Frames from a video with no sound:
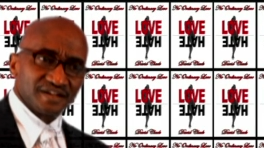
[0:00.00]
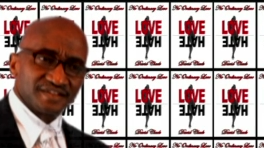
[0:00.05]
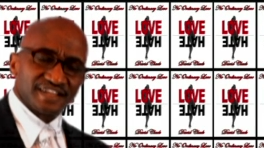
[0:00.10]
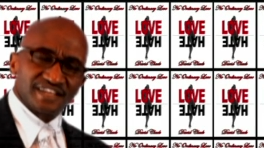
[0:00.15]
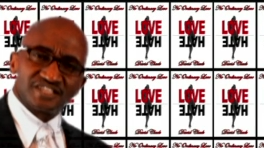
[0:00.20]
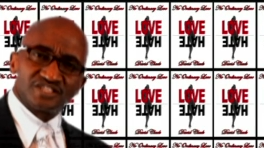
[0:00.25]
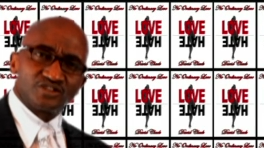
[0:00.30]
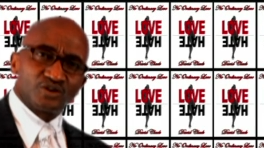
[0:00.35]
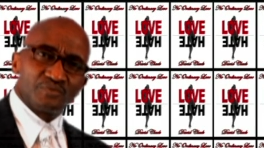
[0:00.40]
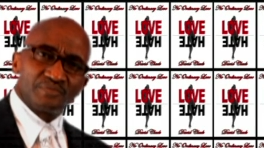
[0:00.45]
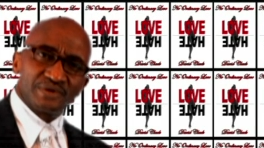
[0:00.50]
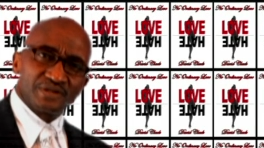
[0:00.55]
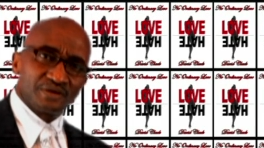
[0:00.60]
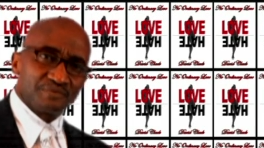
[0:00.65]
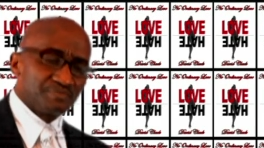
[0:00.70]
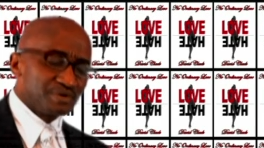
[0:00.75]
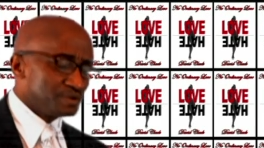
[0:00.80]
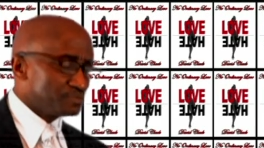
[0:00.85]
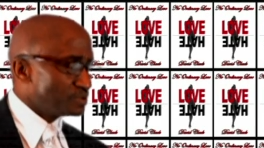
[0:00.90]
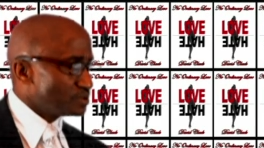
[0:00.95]
there's so many
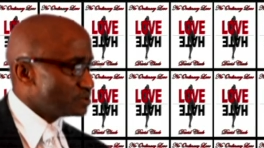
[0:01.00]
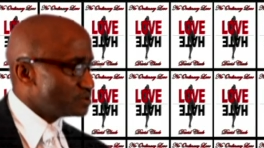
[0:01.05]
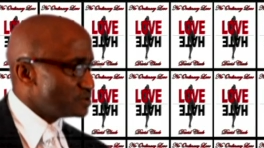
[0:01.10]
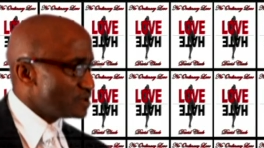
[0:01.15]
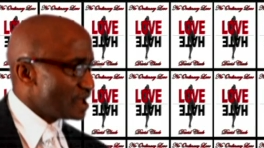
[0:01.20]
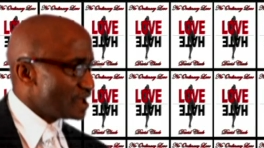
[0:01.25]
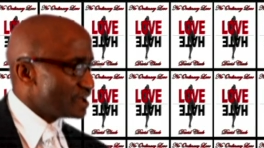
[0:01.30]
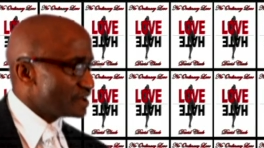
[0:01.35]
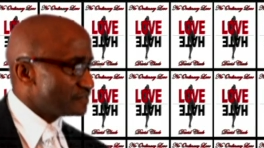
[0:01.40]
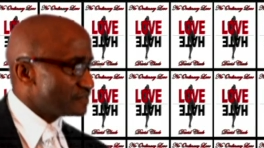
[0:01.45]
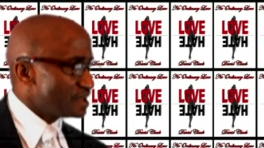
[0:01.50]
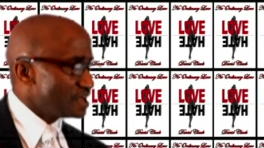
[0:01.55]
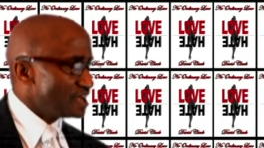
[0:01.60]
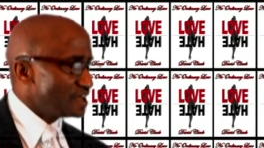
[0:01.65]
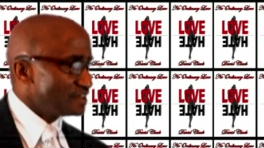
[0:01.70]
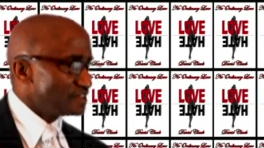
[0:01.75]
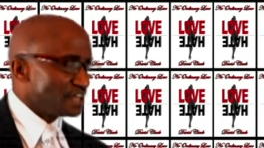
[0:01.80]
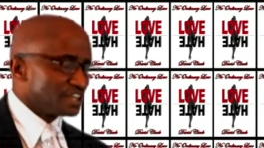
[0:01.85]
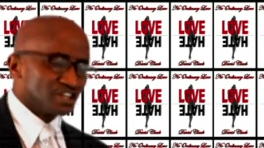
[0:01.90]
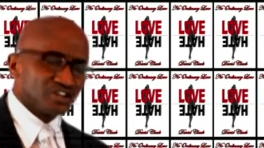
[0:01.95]
people who have
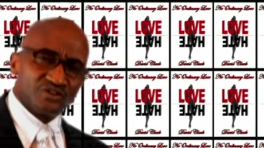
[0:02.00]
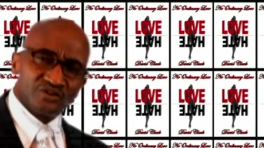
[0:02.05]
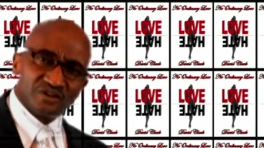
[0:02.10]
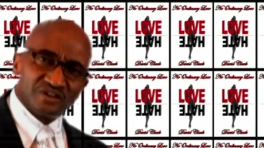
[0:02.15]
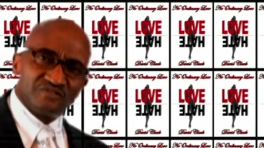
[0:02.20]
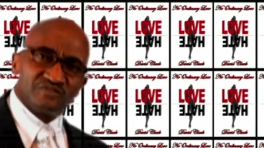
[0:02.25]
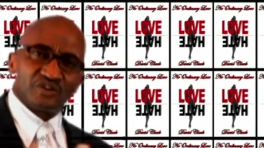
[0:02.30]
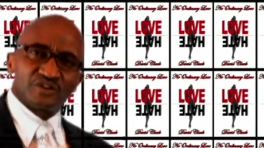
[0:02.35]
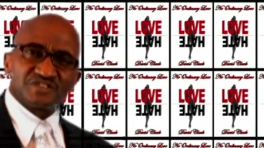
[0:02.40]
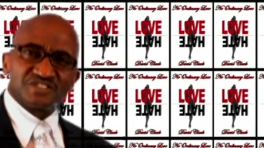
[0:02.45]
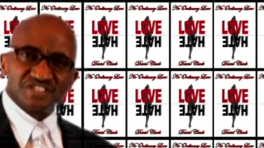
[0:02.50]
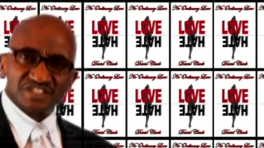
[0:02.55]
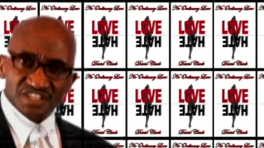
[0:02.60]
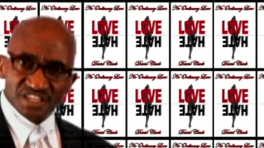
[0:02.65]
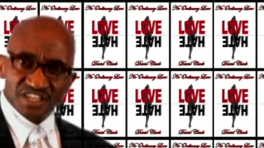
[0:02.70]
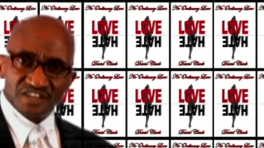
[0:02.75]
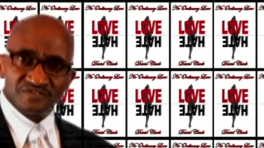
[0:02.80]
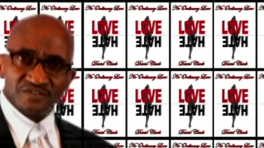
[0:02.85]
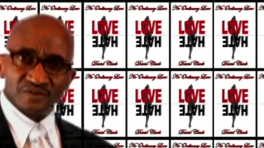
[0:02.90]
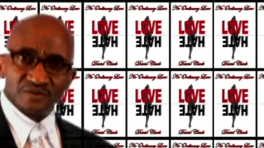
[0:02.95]
their good versus
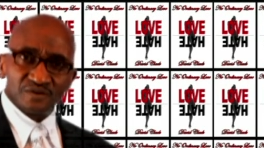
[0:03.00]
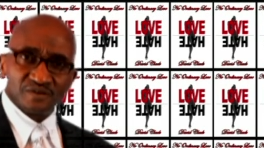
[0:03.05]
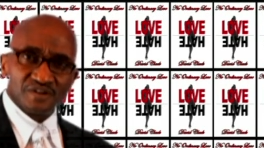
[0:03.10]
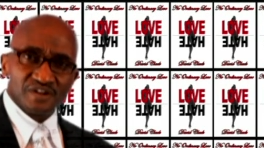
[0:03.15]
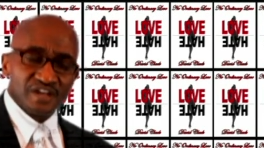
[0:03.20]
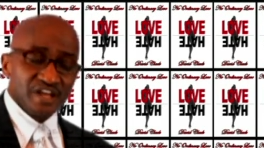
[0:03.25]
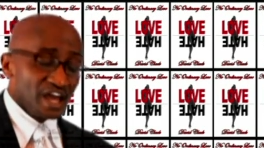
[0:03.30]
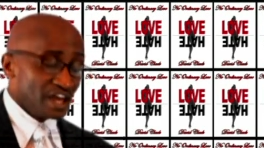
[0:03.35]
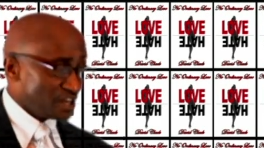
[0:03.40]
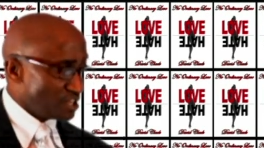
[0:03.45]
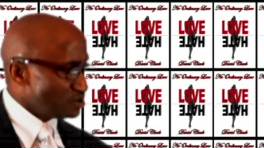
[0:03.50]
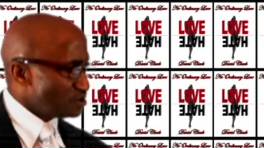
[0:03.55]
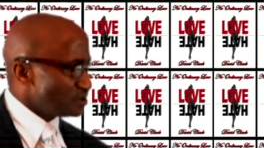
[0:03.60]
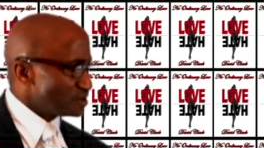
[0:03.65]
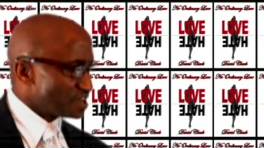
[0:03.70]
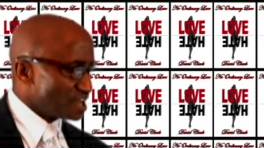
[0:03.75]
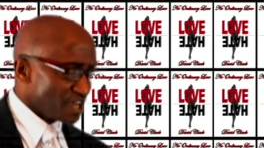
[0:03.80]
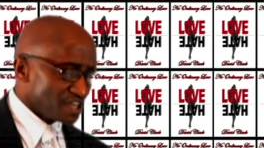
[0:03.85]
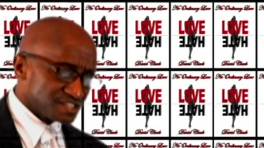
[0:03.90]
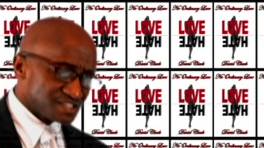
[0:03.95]
evil. And in
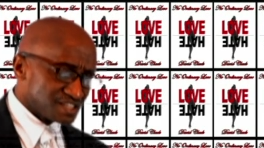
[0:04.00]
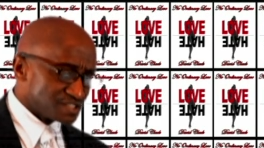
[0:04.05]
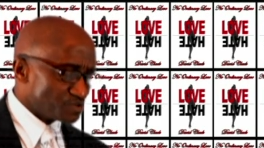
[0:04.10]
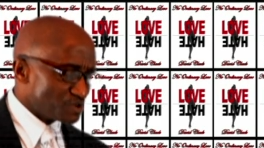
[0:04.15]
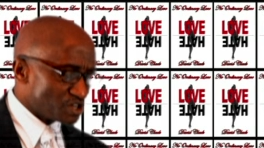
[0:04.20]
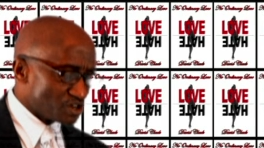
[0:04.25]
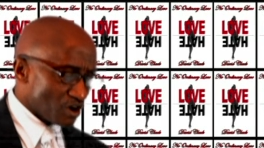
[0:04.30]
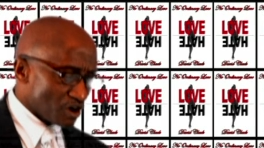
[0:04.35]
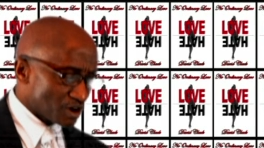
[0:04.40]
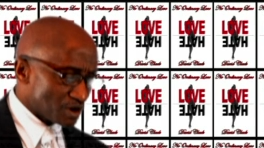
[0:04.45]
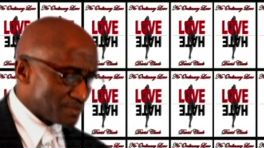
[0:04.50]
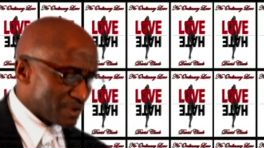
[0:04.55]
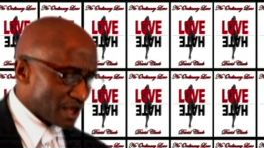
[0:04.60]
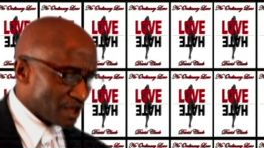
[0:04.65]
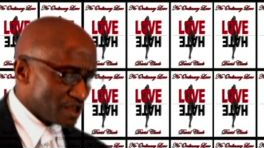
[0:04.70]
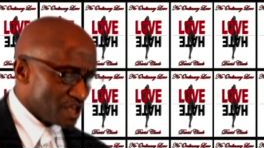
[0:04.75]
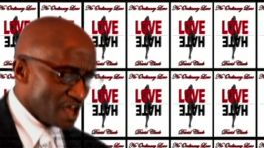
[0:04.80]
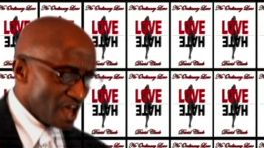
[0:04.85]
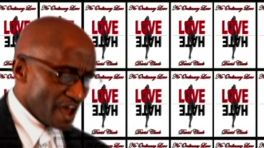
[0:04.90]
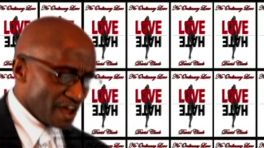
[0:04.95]
your case, as we talk
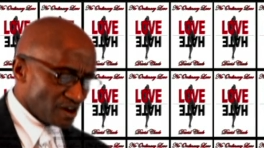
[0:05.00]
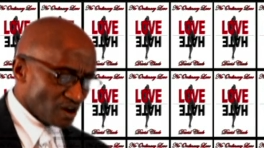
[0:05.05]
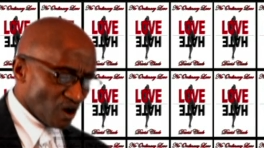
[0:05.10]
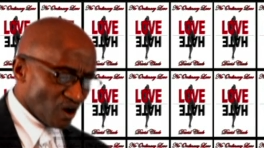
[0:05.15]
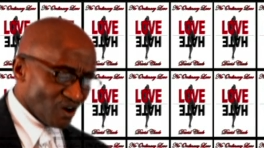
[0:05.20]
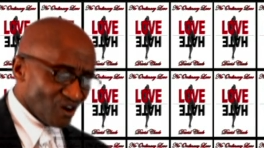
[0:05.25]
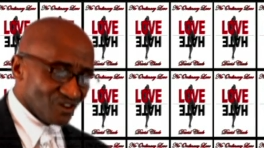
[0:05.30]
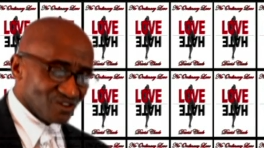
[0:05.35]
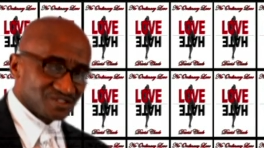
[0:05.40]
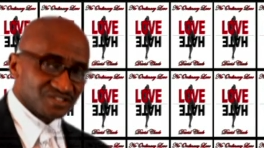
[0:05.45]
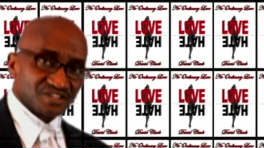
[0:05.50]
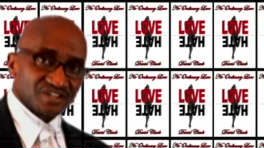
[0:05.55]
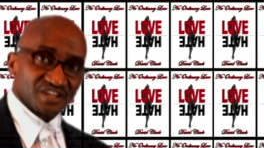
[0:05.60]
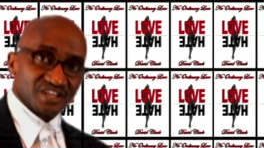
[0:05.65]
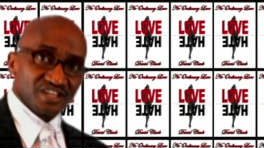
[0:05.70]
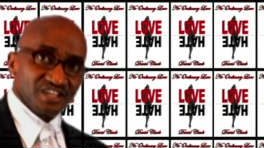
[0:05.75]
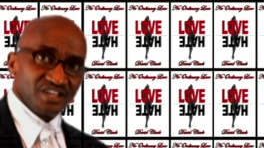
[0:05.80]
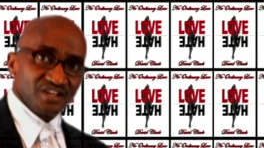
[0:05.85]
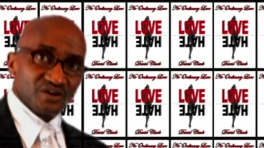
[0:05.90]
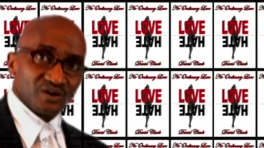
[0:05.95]
about an alter
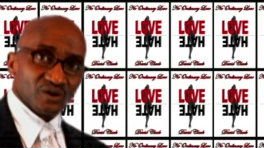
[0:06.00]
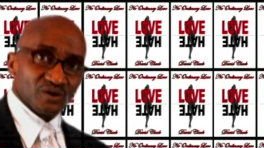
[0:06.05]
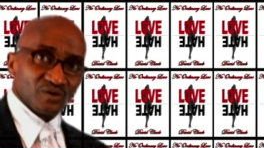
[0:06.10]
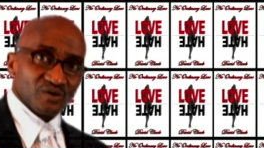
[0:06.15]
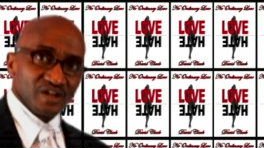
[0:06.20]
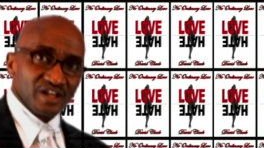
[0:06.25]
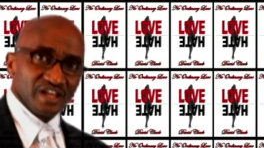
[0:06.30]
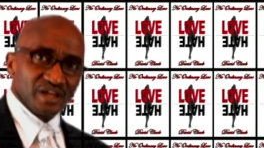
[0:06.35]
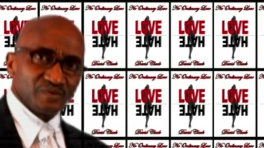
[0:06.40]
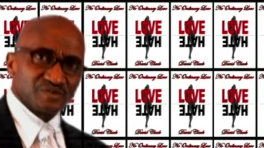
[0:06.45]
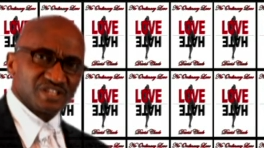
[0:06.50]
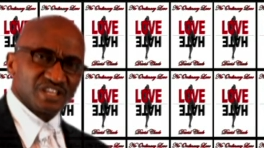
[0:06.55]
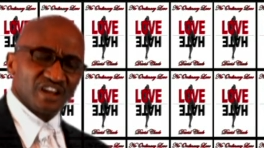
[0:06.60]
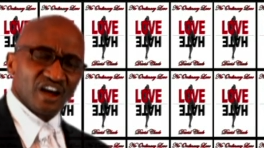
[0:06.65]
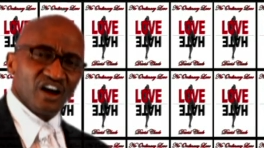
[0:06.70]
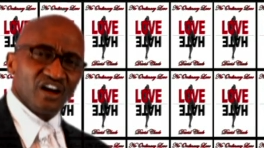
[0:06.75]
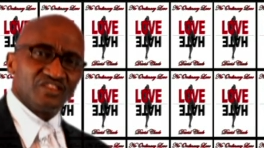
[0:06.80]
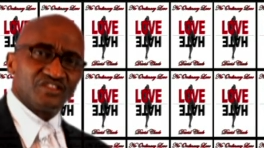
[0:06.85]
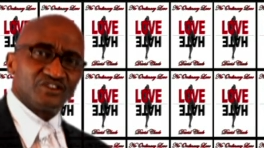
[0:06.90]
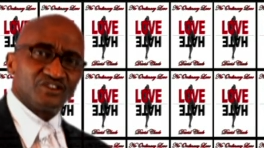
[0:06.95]
ego, it was an
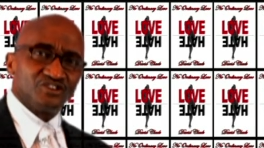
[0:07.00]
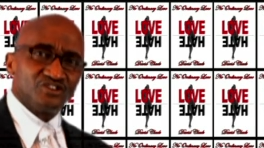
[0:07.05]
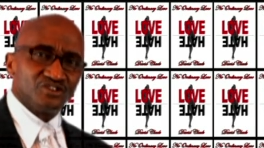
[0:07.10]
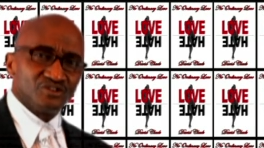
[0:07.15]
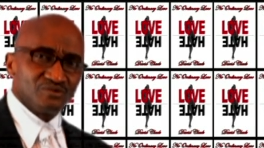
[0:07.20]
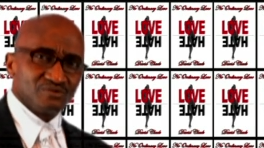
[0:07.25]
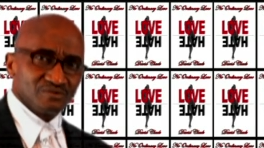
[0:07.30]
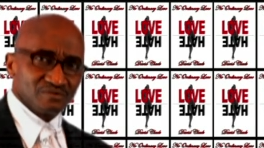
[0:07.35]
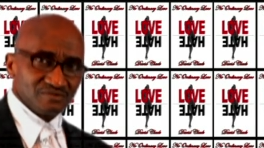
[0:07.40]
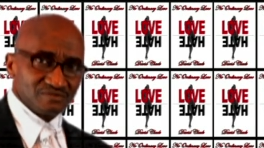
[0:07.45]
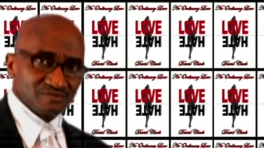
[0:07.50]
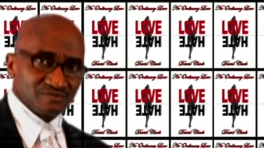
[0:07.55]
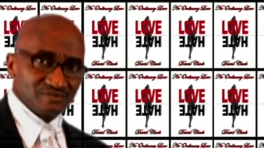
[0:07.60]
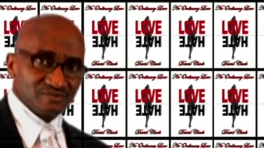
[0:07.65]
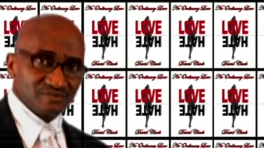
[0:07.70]
other you.